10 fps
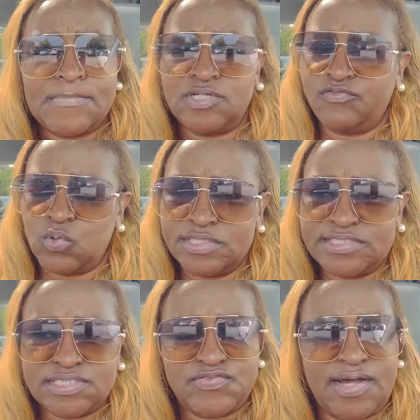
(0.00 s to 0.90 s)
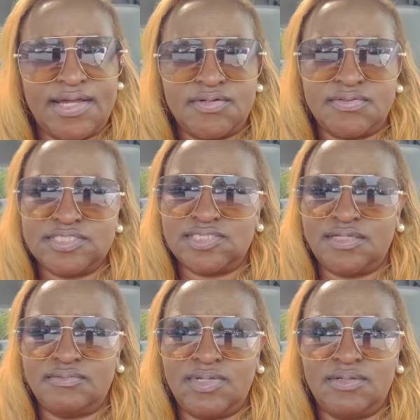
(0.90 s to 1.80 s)
Divorce is final.
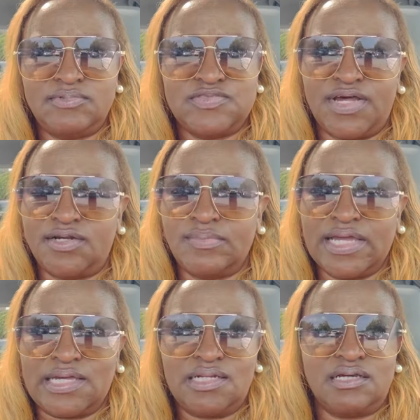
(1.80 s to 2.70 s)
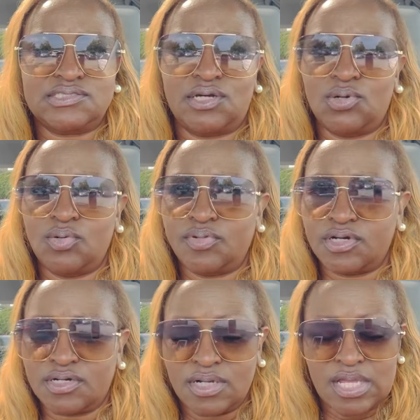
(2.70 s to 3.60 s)
It was final back in
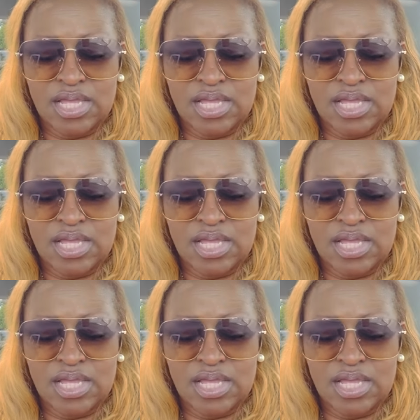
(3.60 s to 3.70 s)
October.